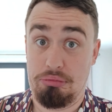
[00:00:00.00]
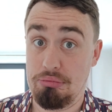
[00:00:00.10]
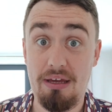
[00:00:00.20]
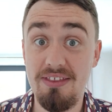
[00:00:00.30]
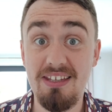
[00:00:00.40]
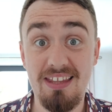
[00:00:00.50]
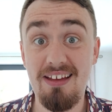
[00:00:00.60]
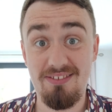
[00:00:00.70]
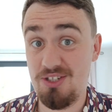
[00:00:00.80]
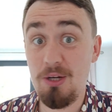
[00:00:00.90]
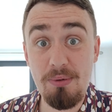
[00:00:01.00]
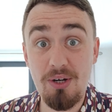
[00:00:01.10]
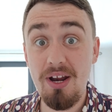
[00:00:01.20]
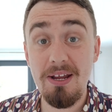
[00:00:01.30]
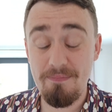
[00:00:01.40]
I think that she'd be
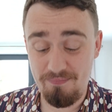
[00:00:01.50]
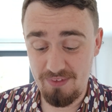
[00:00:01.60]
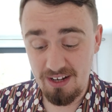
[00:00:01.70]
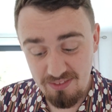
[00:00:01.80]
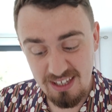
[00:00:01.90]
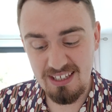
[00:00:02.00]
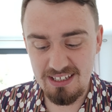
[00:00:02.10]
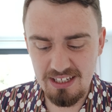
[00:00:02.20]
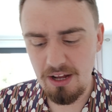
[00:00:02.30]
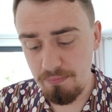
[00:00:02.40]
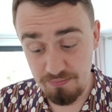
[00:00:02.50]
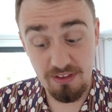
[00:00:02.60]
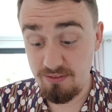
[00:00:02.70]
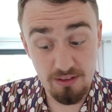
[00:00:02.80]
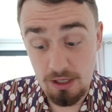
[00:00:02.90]
great, and I think
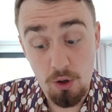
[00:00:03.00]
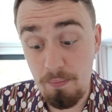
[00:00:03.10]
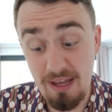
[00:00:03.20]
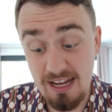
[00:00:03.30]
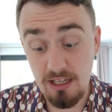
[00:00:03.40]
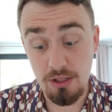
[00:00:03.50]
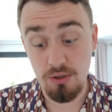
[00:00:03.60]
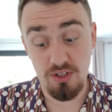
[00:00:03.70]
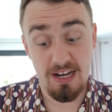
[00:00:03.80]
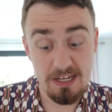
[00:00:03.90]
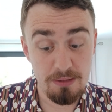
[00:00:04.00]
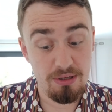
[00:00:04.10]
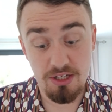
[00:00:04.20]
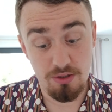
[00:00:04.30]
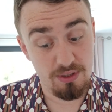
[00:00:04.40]
it could be any of the others. Alexa
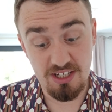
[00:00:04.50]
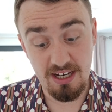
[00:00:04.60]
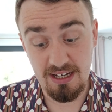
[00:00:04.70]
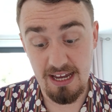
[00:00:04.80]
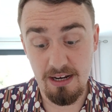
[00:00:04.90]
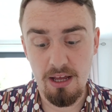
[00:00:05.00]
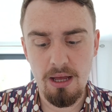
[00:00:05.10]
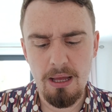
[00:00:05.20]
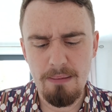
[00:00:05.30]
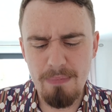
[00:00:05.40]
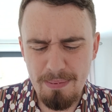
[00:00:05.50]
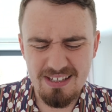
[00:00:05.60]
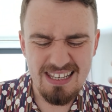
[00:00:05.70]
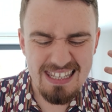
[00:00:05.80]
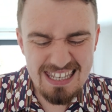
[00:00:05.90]
Bliss wins it again. Maybe
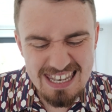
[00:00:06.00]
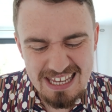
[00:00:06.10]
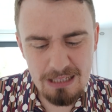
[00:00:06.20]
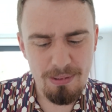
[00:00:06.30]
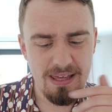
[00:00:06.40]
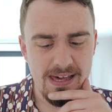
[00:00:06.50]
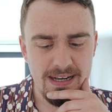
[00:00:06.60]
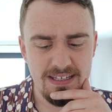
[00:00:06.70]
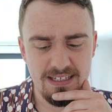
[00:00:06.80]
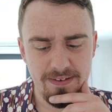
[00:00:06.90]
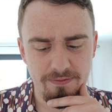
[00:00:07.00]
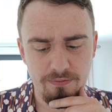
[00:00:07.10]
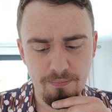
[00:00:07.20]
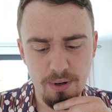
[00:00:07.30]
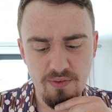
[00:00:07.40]
it's a little bit early to give
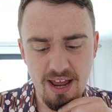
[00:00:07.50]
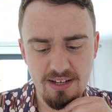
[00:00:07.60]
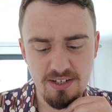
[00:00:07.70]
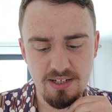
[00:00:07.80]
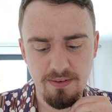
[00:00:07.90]
Perez,